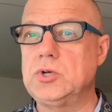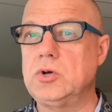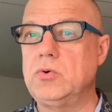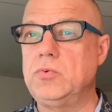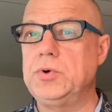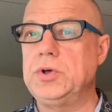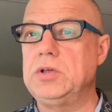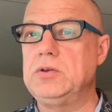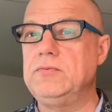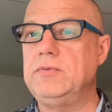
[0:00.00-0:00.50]

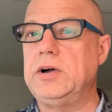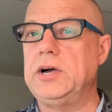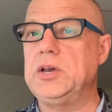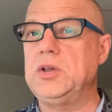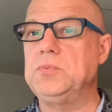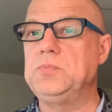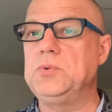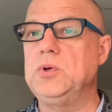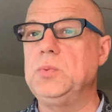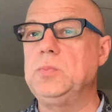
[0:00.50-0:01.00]
we
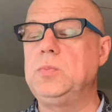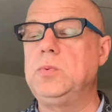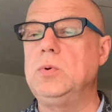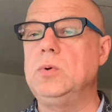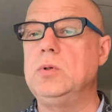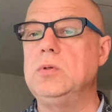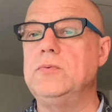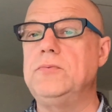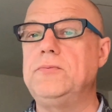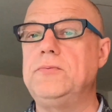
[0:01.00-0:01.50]
invited
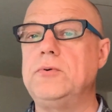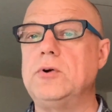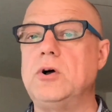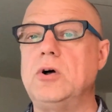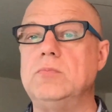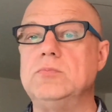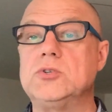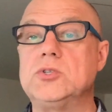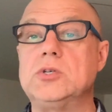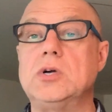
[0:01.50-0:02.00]
people
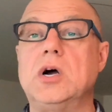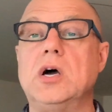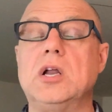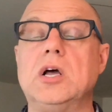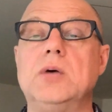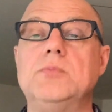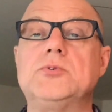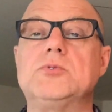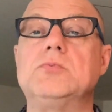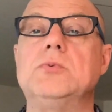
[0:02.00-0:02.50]
from
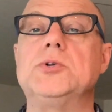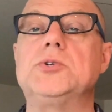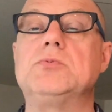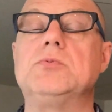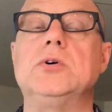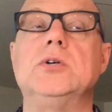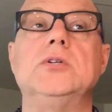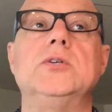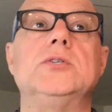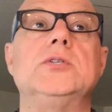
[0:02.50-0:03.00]
startups which
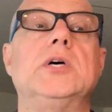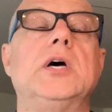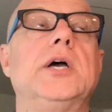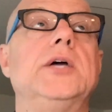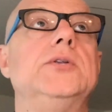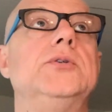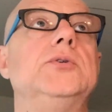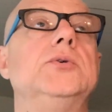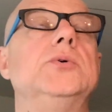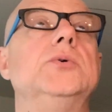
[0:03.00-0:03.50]
were
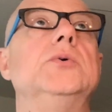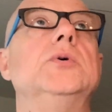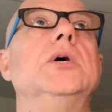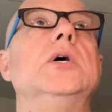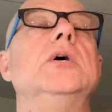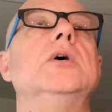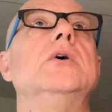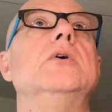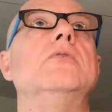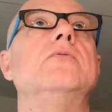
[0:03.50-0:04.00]
designed to
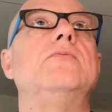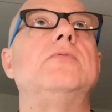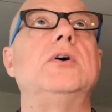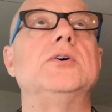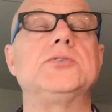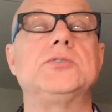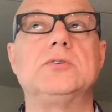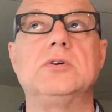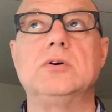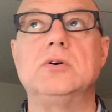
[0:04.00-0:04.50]

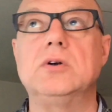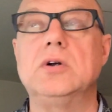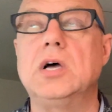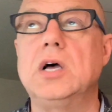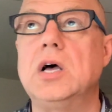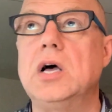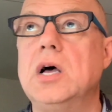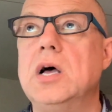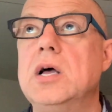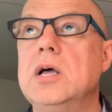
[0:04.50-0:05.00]

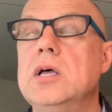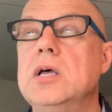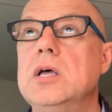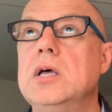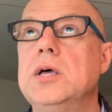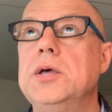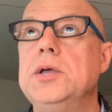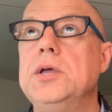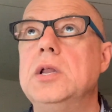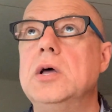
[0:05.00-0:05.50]
foster
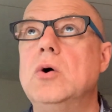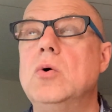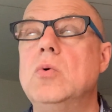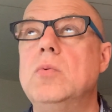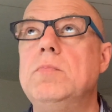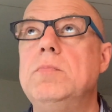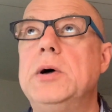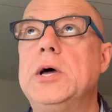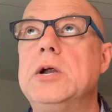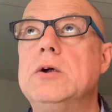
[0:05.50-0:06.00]

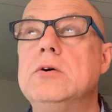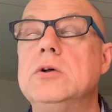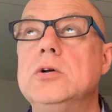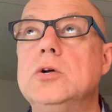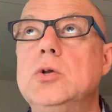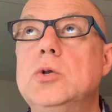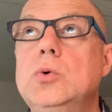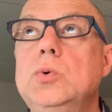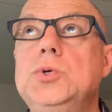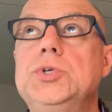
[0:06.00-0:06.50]
better
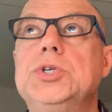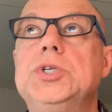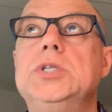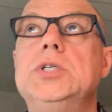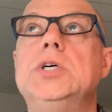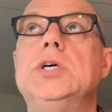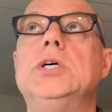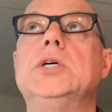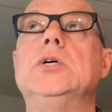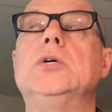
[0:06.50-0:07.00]

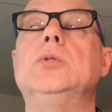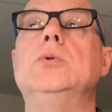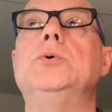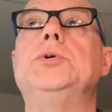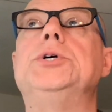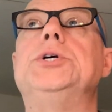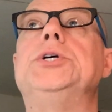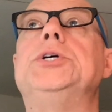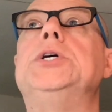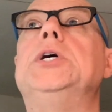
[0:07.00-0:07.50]
inclusion,
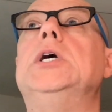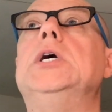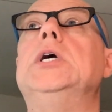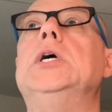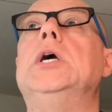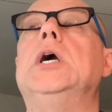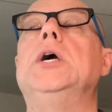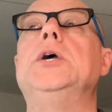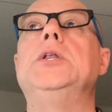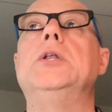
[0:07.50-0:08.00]
including
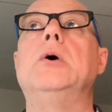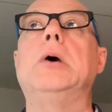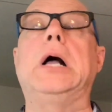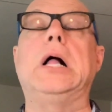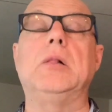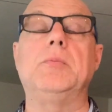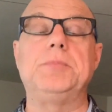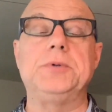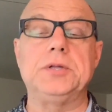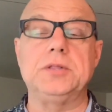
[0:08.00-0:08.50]

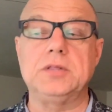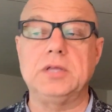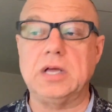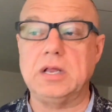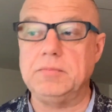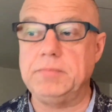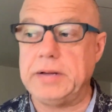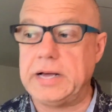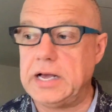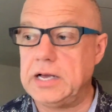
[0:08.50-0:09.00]
helping the
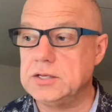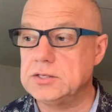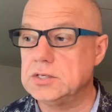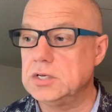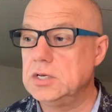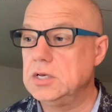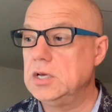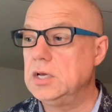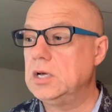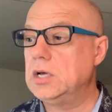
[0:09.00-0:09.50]
unbanked.
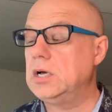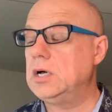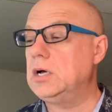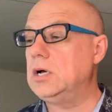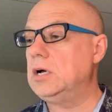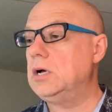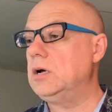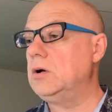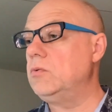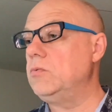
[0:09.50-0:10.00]

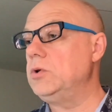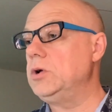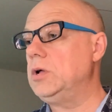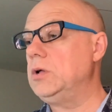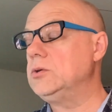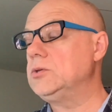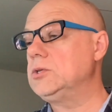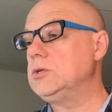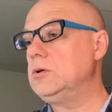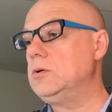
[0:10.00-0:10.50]
We
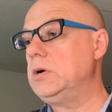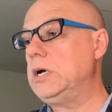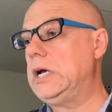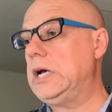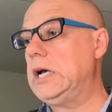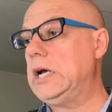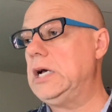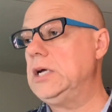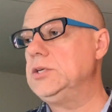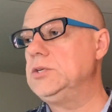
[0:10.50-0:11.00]
also
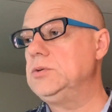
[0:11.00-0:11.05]
had